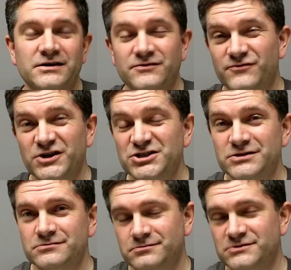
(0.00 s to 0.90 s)

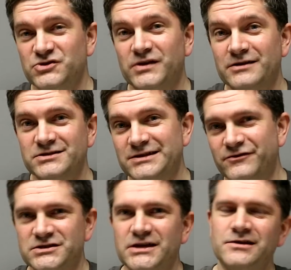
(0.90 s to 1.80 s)
version
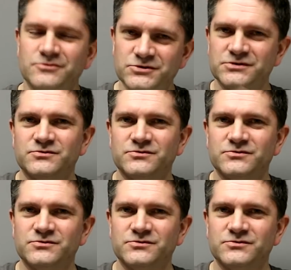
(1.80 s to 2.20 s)
2017,